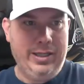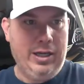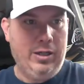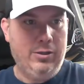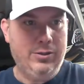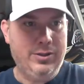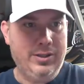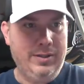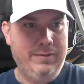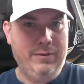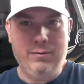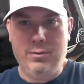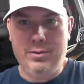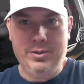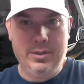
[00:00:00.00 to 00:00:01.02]

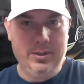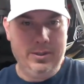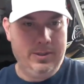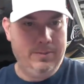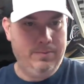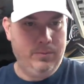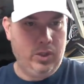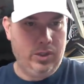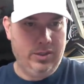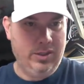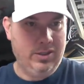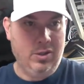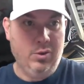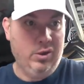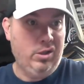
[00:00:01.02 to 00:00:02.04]
$8.74 because
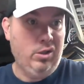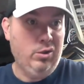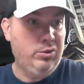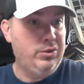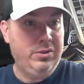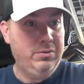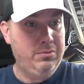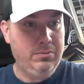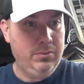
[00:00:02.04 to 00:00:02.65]
it's going close.